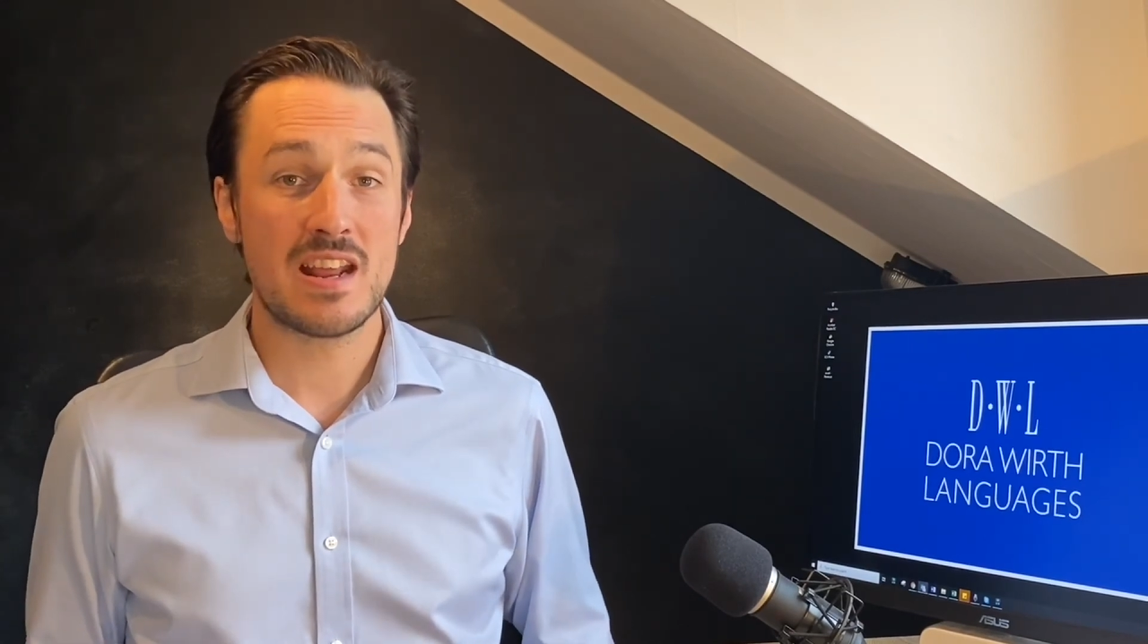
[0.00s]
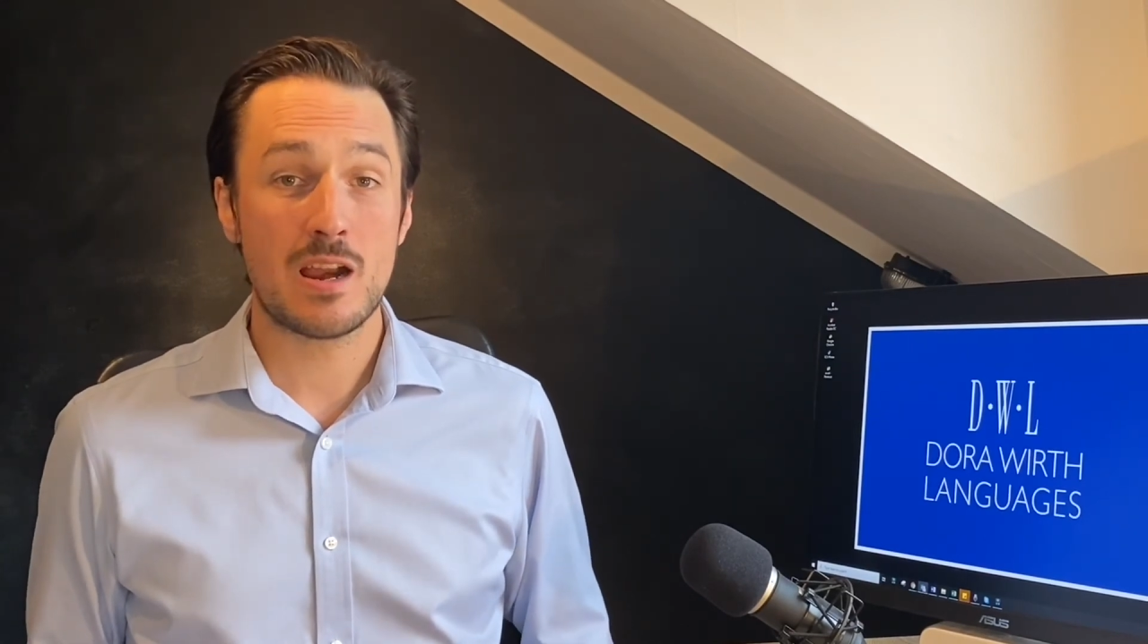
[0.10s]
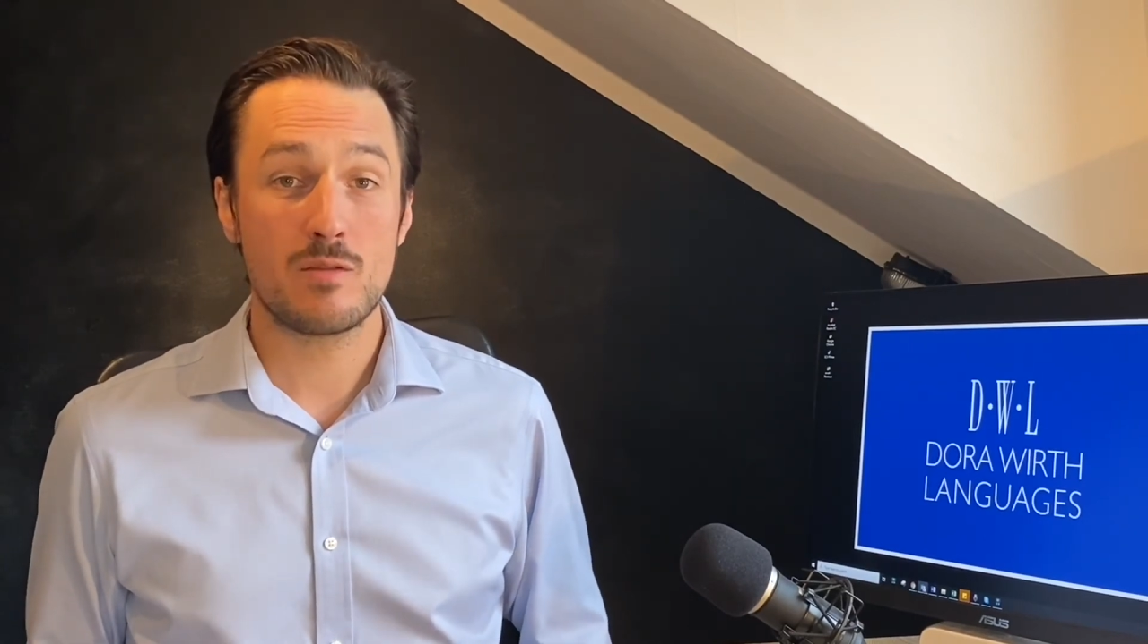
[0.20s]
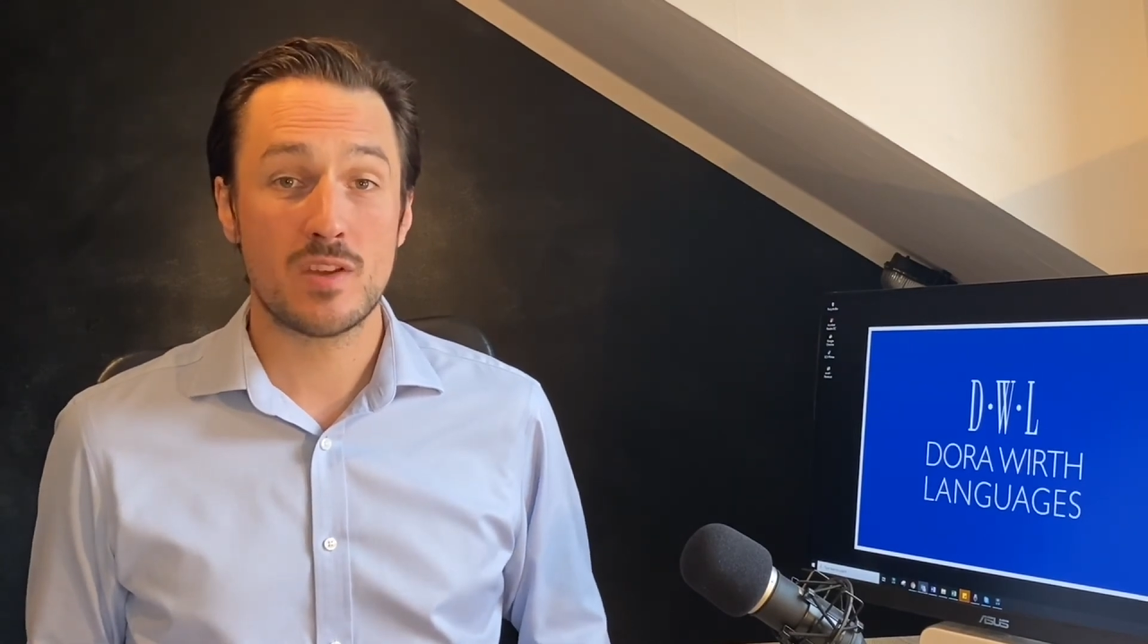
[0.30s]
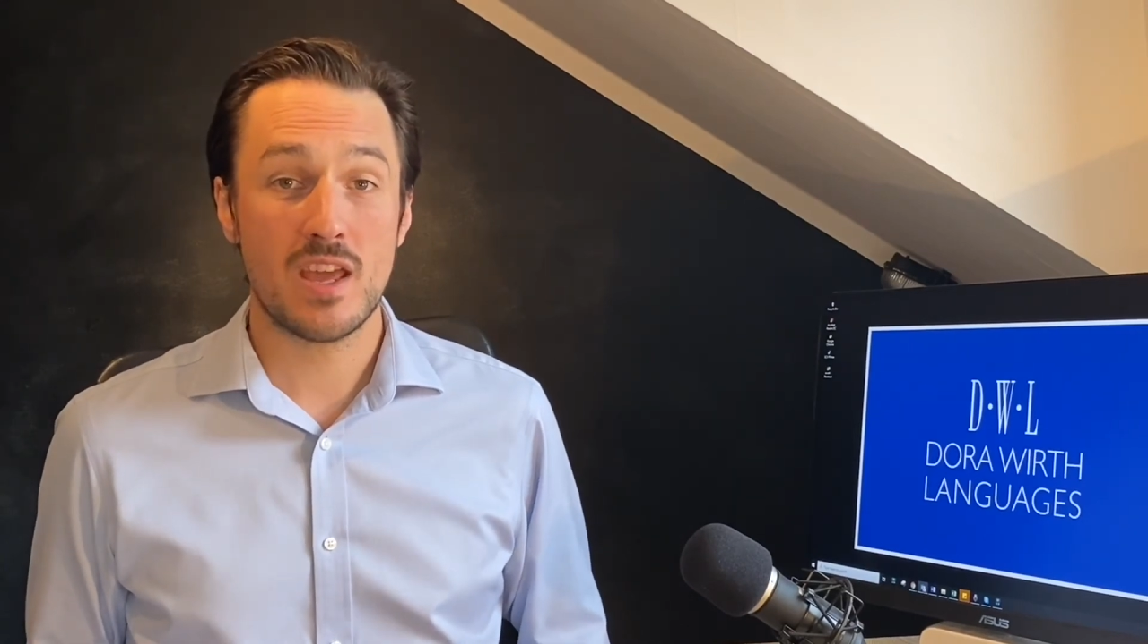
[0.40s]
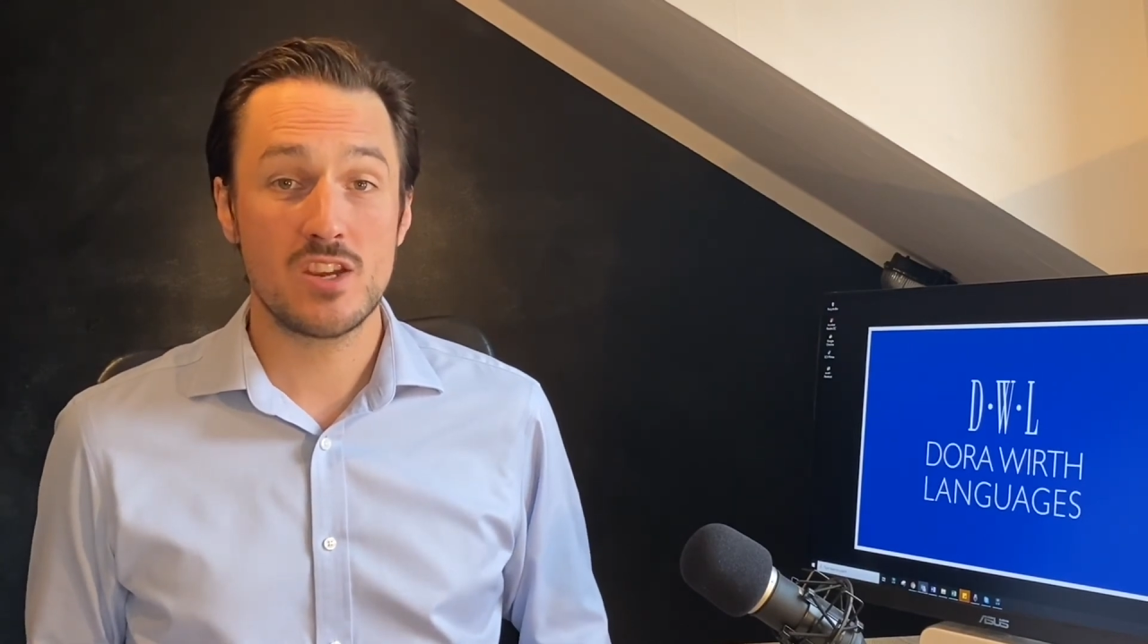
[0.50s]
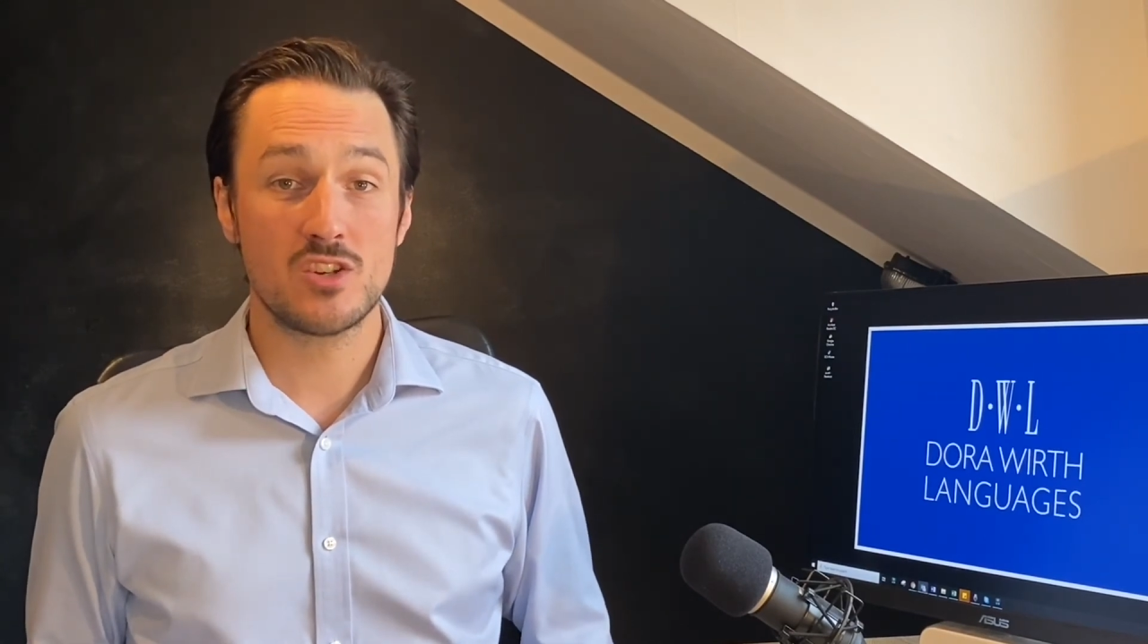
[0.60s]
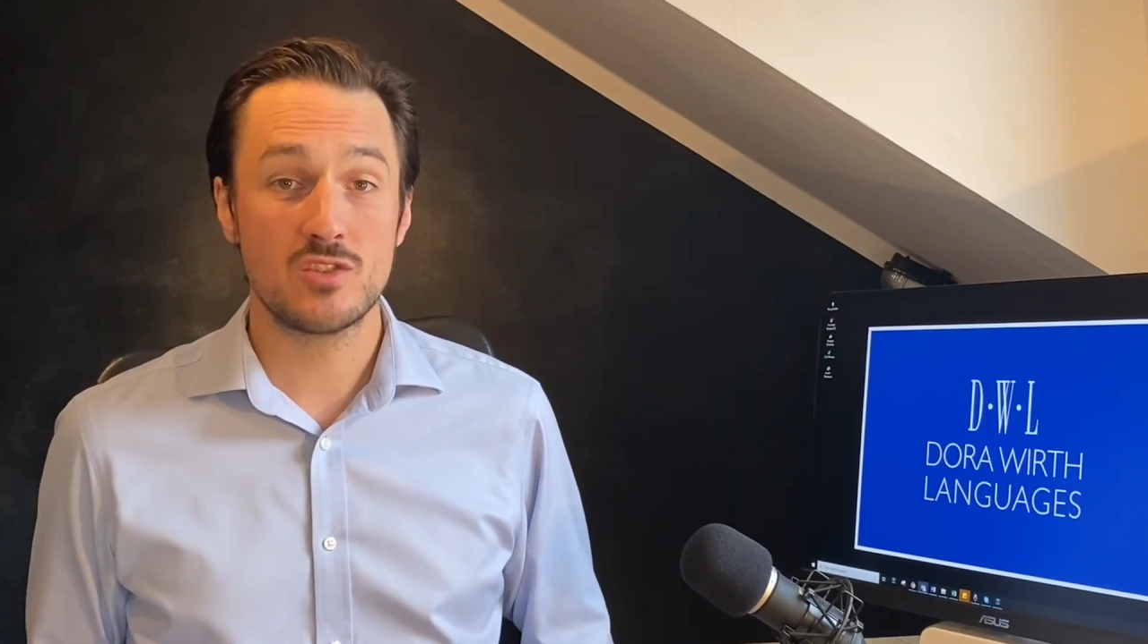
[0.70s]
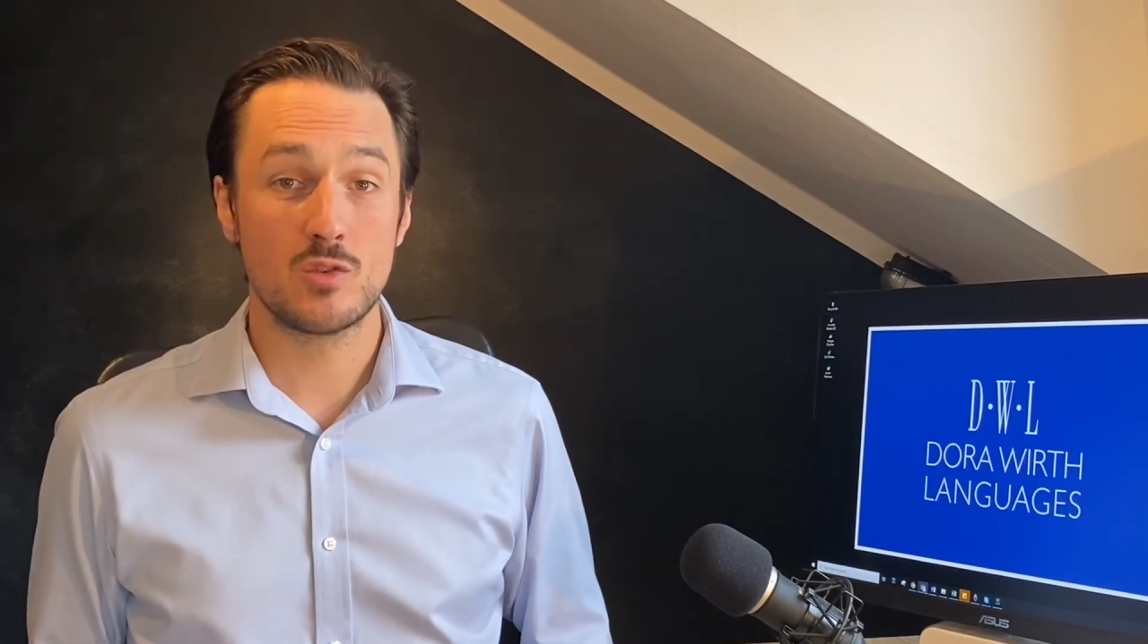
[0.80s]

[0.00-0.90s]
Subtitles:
clarifications